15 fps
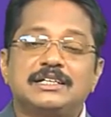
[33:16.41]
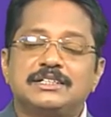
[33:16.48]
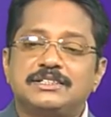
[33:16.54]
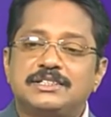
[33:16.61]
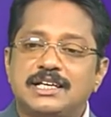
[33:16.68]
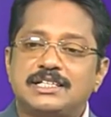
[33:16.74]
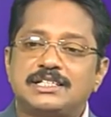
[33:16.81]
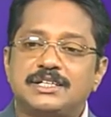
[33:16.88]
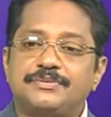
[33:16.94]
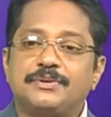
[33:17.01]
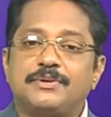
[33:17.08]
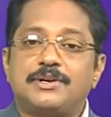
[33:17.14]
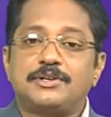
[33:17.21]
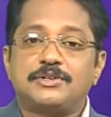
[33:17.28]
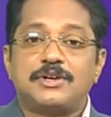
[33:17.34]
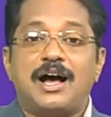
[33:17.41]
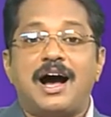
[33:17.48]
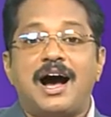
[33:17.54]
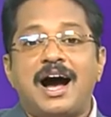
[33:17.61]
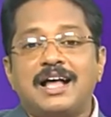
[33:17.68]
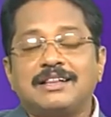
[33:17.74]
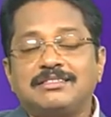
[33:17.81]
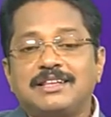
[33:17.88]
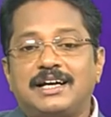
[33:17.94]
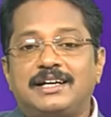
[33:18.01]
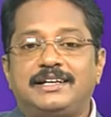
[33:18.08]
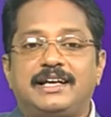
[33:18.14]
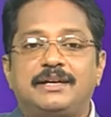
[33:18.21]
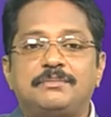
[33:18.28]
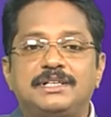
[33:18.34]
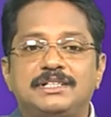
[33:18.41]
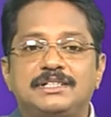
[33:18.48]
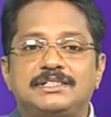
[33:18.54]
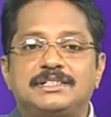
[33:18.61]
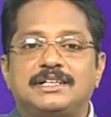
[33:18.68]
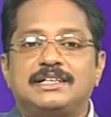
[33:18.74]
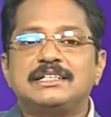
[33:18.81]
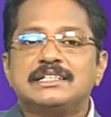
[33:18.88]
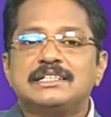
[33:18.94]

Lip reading: just if you want to on that day means here